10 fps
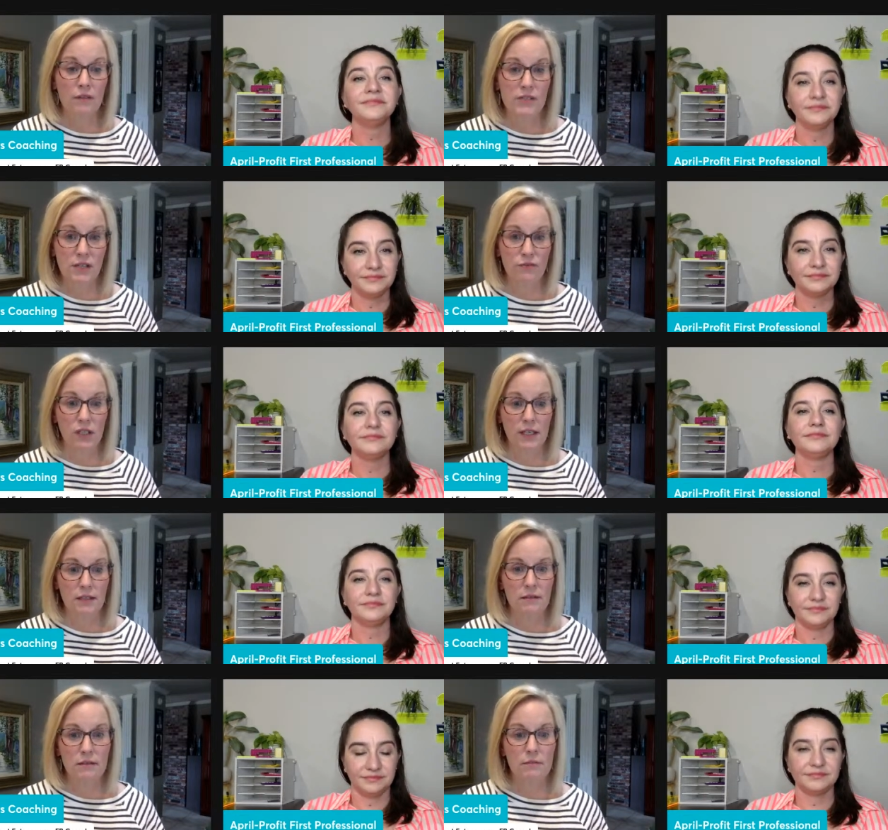Speaker 1: if it's
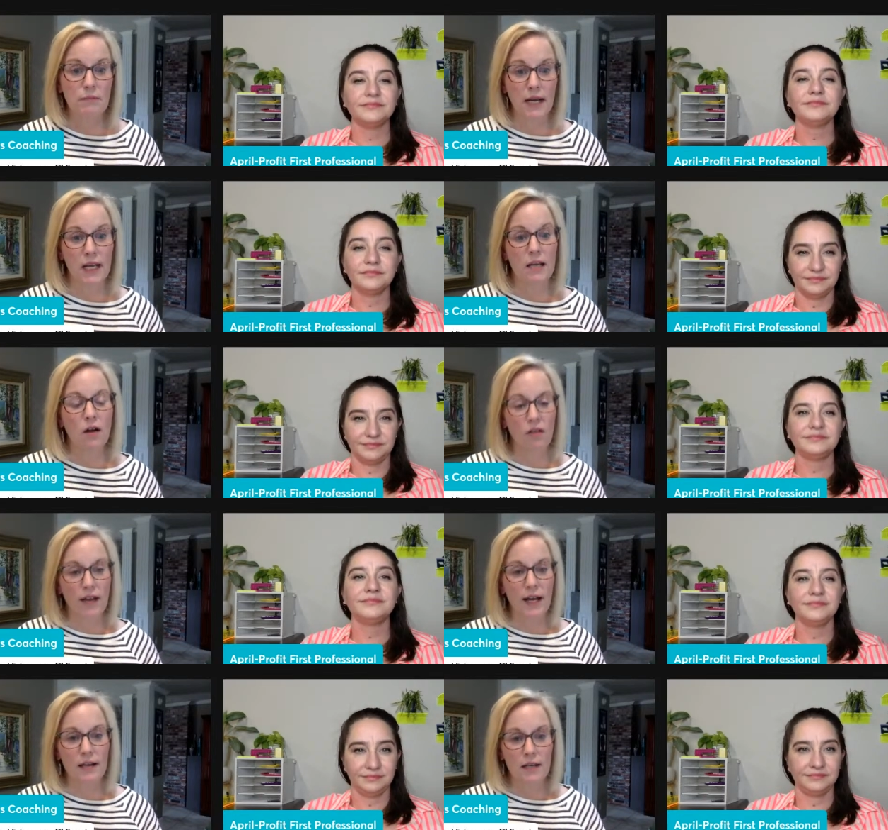affiliate money and all
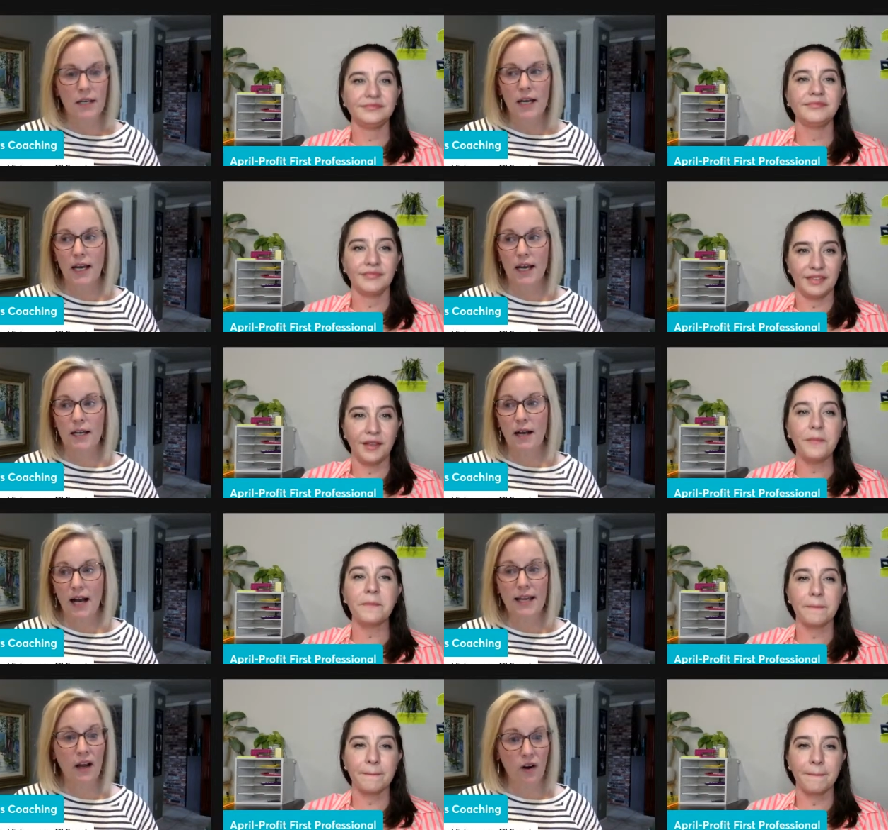that. And yeah. I
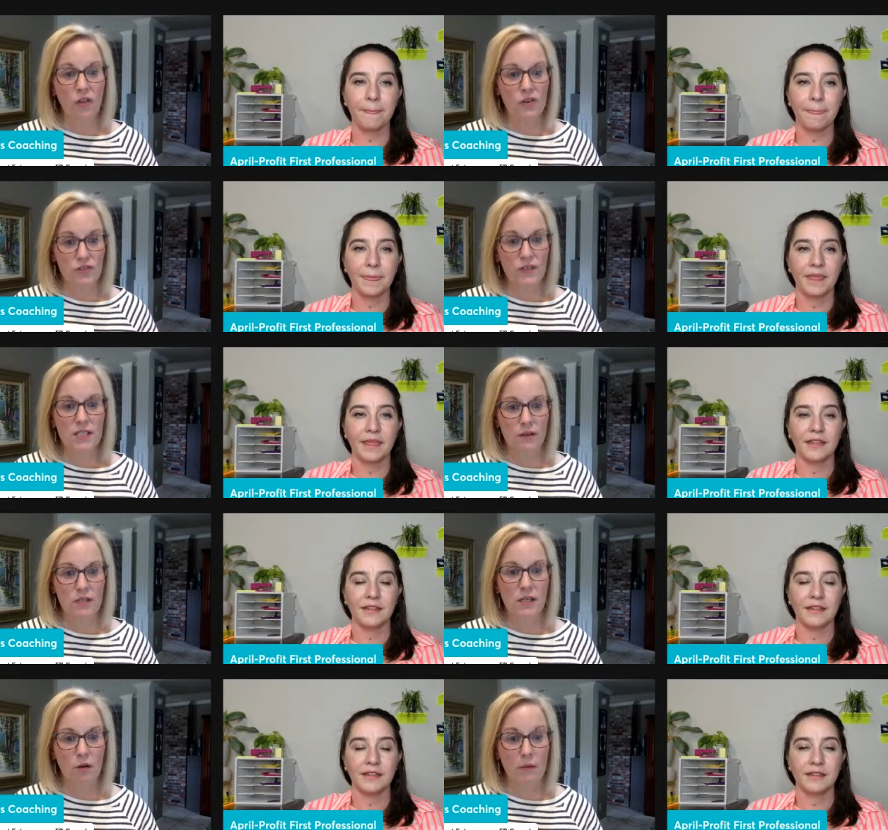count all those fees every
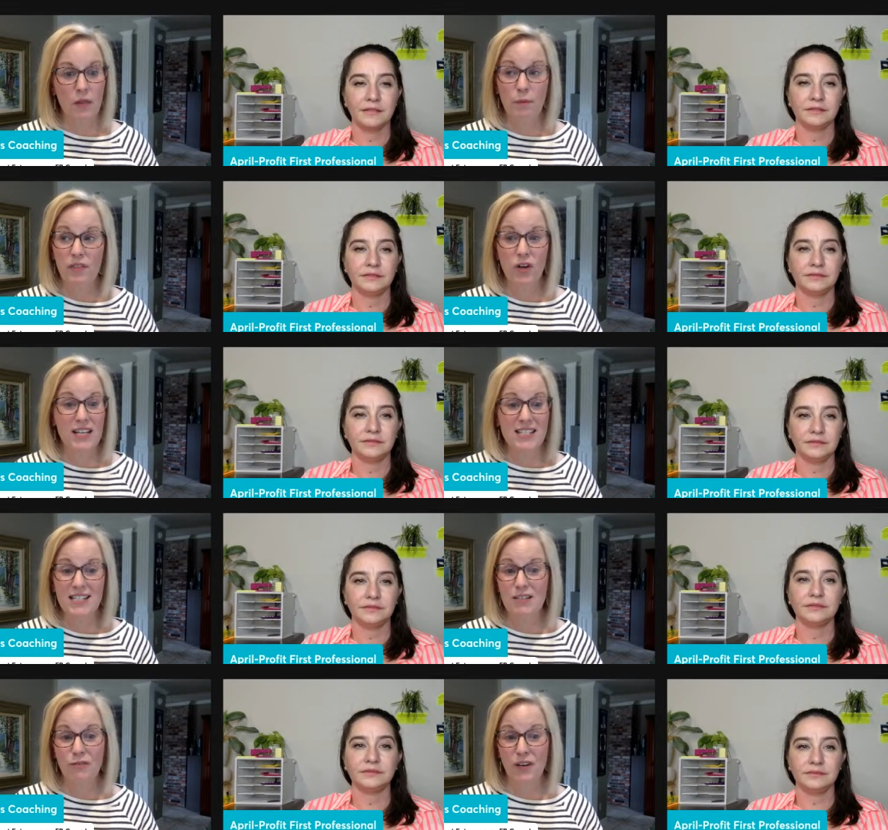single month, but they're easy
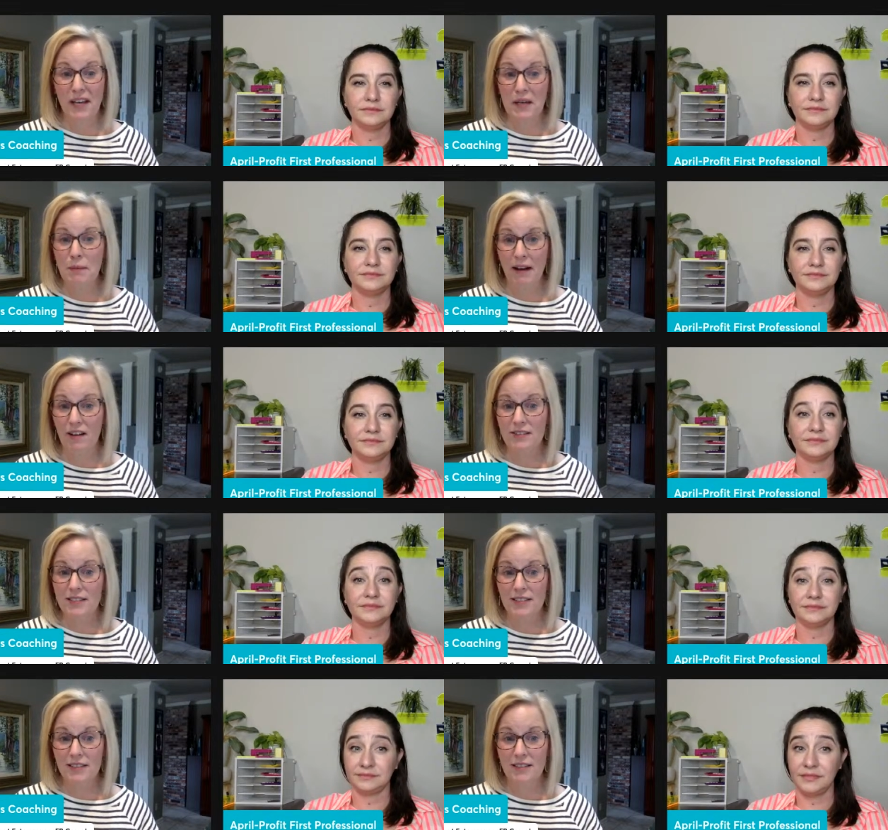to forget about.
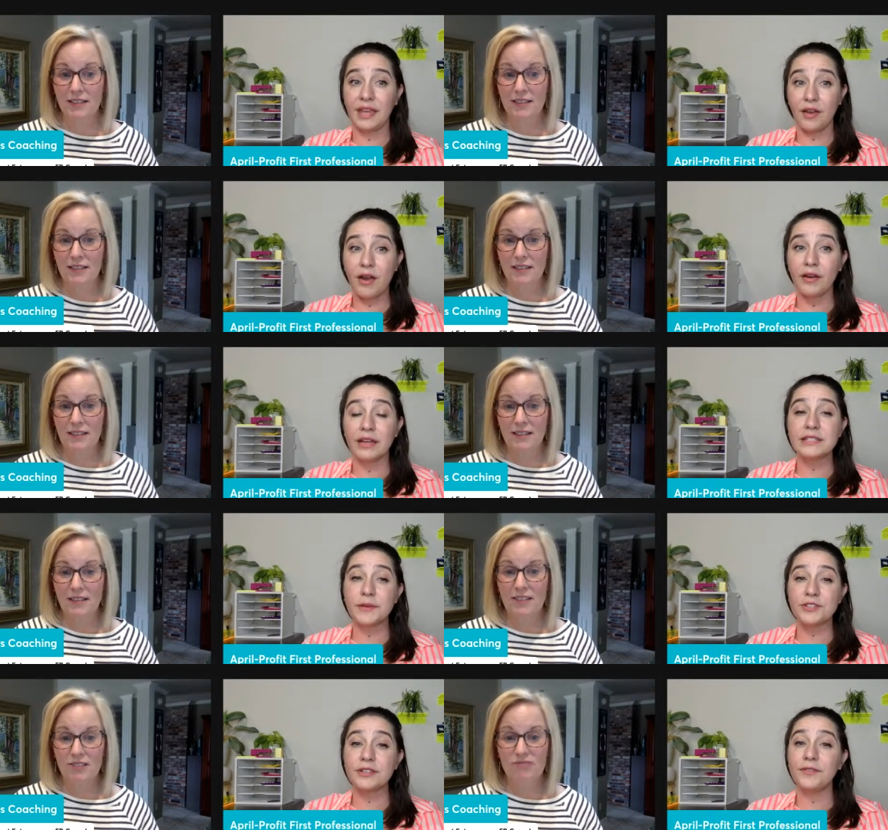
Speaker 2: They are,
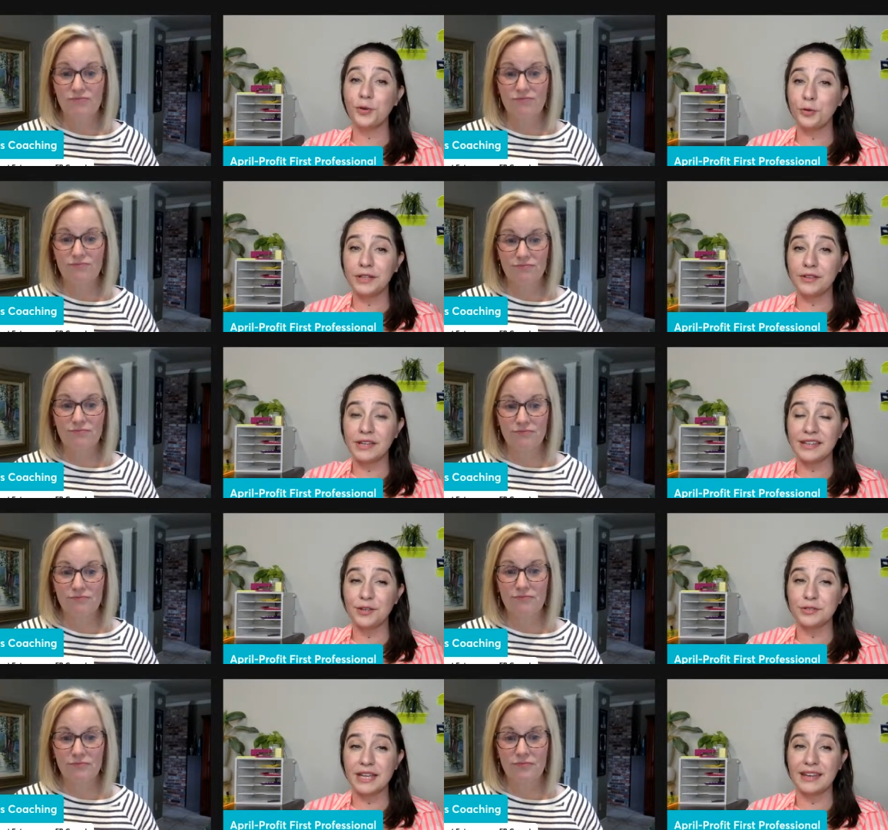especially if you're only looking at
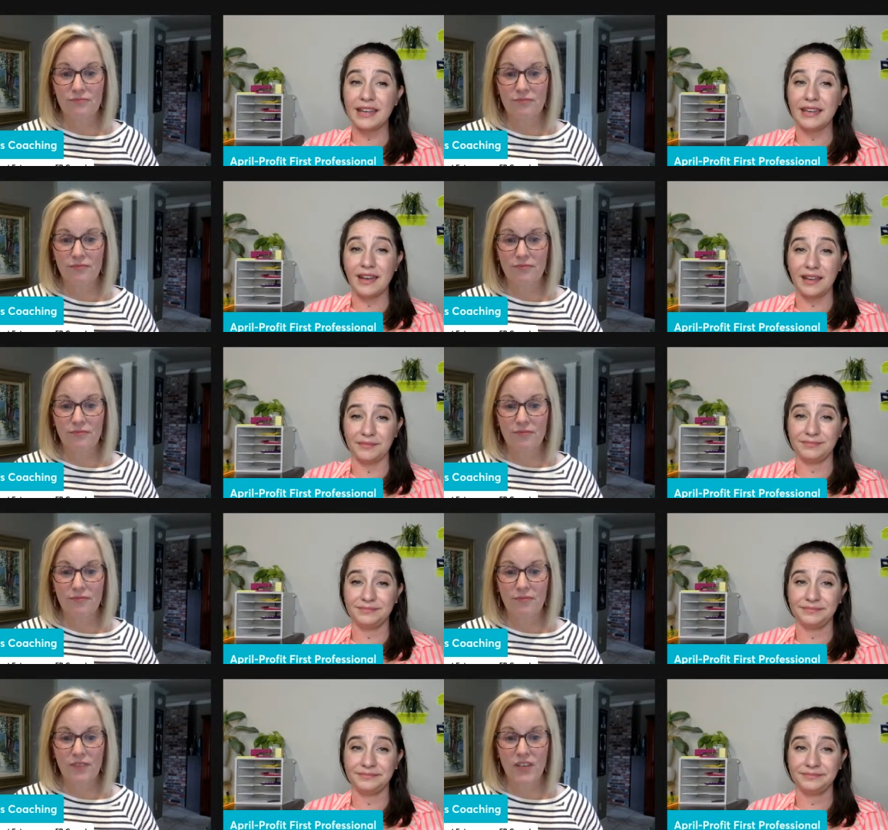your 1099.
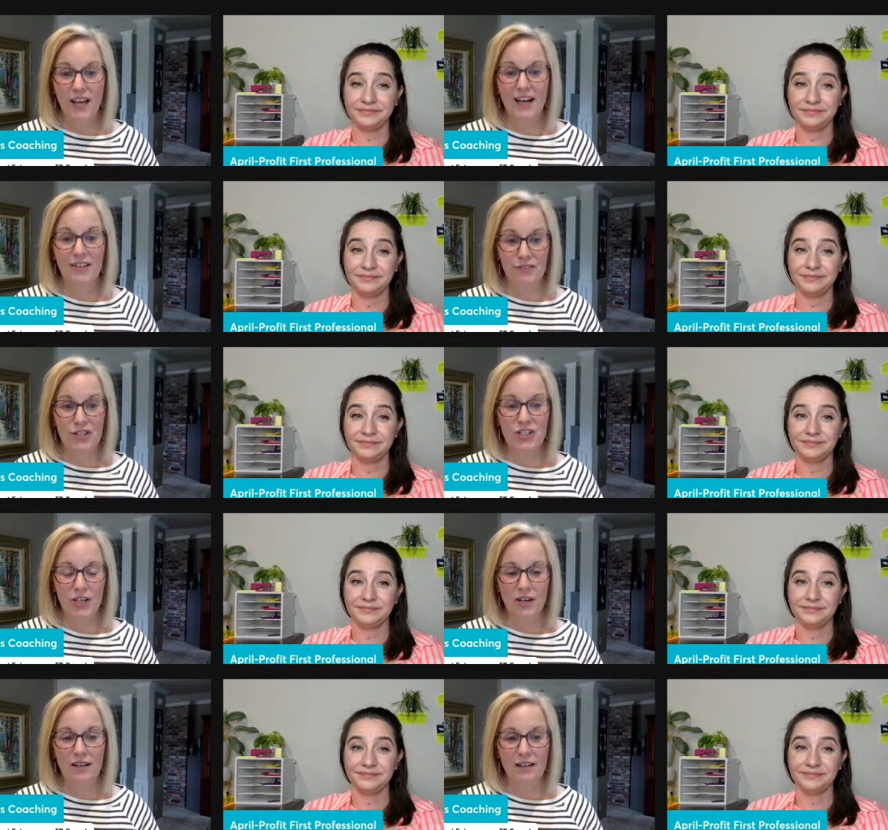
Speaker 1: Yeah, for
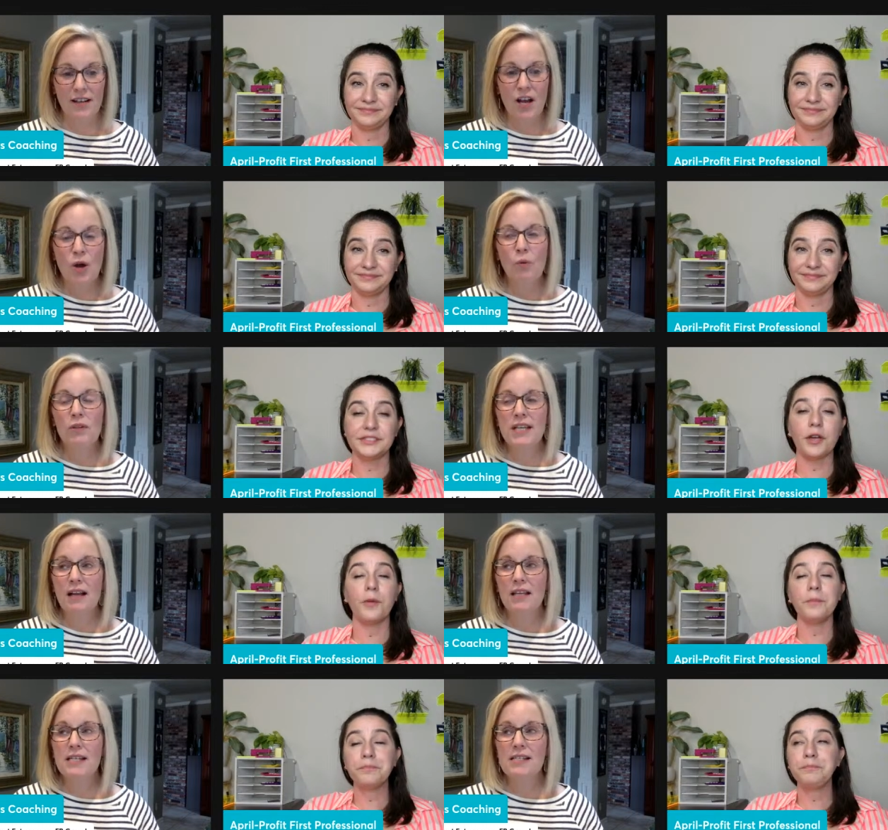sure. Well, so,
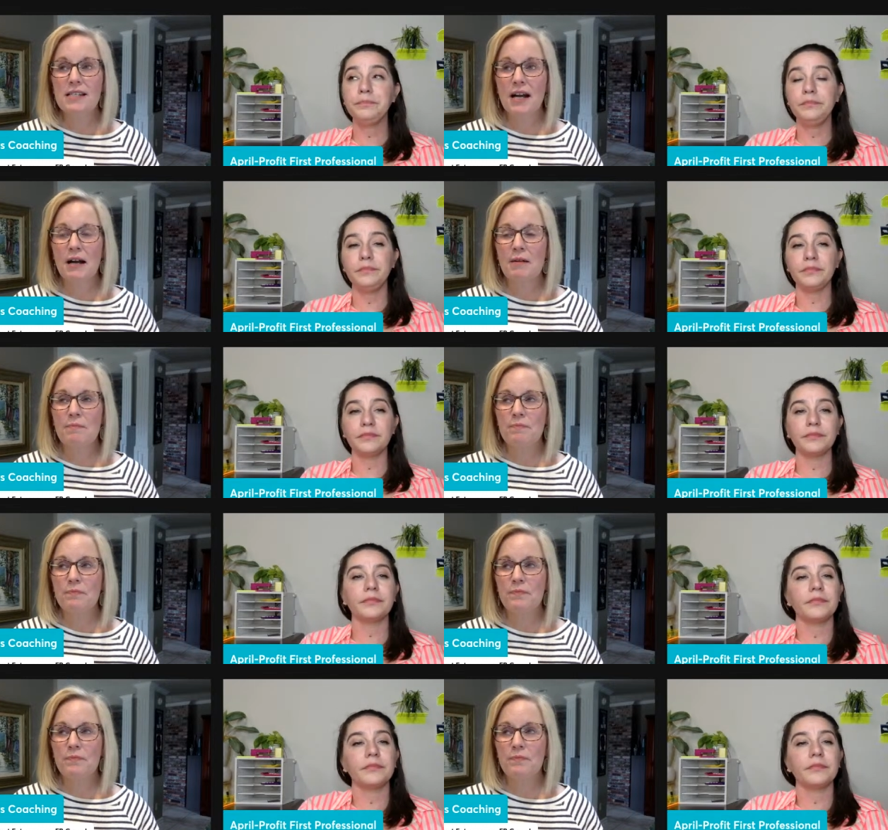tell us. Um,